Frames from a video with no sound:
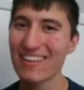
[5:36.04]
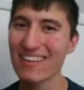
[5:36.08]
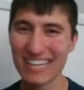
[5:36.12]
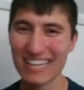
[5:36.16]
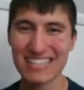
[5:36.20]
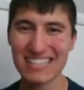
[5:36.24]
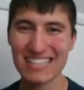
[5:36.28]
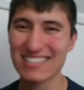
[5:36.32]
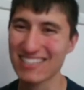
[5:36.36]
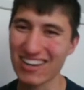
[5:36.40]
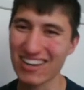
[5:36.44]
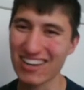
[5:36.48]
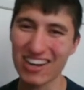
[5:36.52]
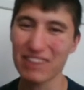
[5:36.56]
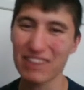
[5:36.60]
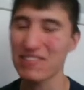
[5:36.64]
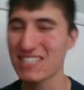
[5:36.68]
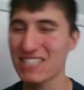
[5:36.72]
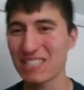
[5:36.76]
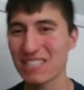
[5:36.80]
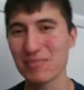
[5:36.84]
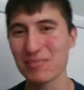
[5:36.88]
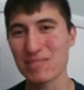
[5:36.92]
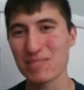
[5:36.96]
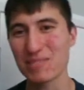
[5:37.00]
it's kind of a
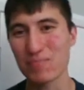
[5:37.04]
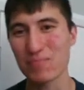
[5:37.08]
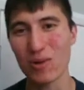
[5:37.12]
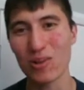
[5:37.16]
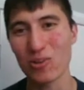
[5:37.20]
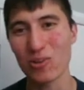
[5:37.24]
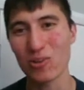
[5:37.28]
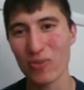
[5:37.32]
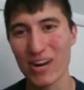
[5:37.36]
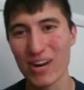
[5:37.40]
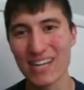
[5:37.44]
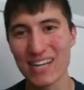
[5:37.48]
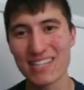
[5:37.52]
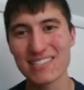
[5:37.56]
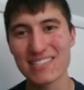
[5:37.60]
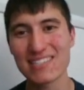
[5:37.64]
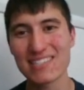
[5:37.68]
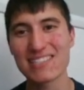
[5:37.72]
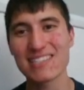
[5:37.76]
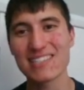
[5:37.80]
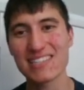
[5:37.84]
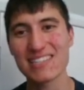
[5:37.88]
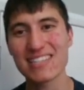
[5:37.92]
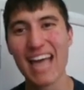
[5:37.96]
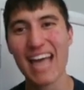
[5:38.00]
similar spot. Lurantis is
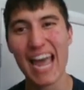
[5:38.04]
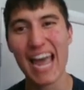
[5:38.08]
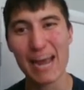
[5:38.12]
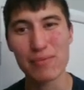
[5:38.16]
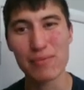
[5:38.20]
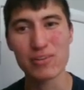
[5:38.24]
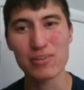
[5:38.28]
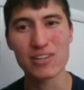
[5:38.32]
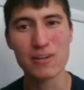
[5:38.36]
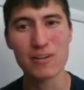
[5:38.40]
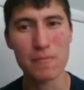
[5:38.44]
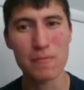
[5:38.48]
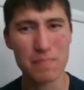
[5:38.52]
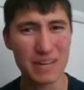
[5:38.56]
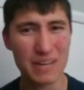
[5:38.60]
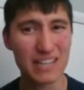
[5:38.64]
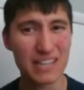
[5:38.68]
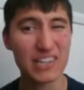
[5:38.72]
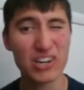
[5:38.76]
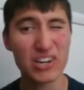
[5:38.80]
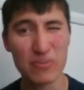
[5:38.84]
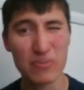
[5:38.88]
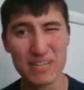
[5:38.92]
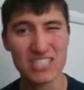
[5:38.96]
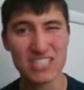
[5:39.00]
just able to be a
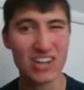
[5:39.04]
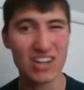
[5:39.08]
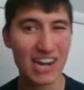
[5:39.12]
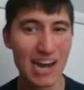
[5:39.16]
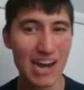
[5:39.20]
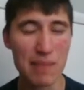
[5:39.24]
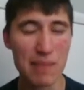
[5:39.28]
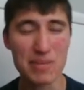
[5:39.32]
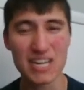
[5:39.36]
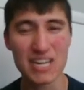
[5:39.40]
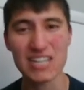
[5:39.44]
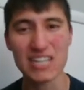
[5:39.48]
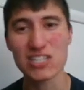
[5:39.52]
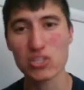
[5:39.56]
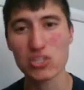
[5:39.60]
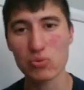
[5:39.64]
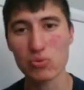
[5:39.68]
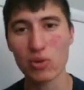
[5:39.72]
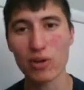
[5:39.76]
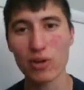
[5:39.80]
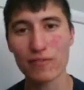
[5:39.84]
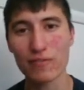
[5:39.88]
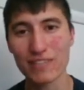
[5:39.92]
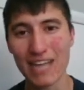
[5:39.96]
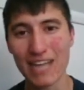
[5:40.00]
little bit dynamic and do a
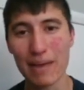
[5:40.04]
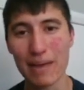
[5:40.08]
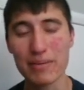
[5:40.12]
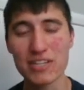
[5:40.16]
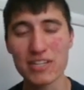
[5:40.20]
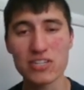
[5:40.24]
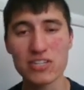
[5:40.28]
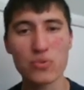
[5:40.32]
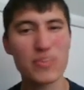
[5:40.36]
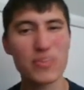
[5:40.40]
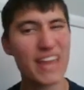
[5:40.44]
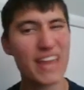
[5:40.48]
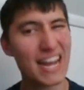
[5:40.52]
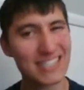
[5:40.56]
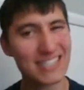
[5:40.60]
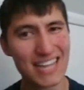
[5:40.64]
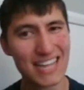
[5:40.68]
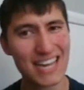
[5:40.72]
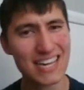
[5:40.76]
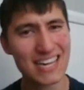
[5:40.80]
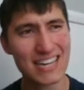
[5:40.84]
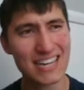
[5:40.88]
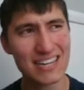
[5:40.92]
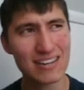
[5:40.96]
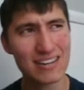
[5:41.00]
lot of damage without
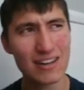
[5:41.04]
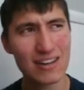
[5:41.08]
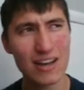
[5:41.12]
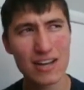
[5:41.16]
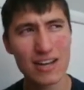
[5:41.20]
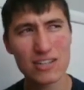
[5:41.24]
taking